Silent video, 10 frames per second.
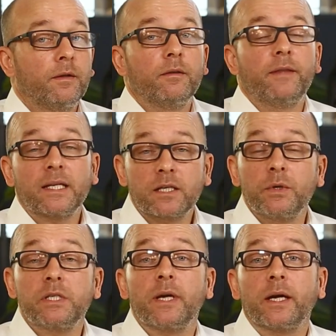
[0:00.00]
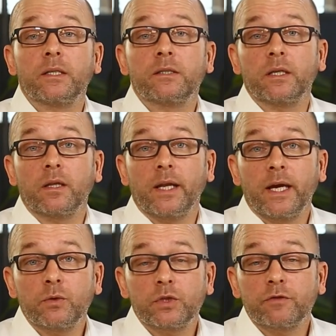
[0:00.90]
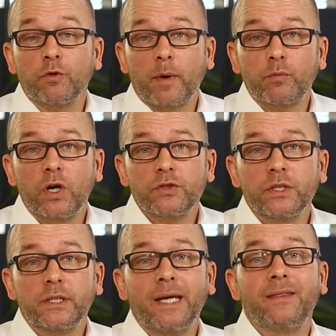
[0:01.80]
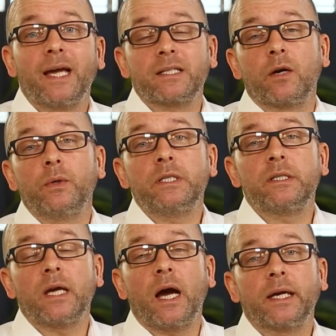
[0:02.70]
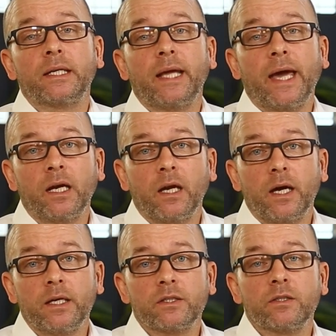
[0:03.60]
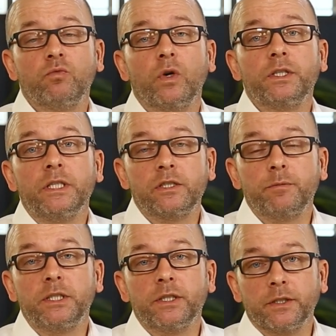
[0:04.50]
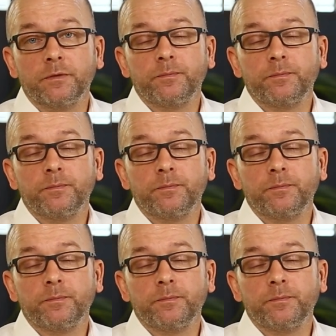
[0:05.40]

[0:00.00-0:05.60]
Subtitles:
That's how easy I can set the languages for my project, and that's how easy I can analyze what needs to be done.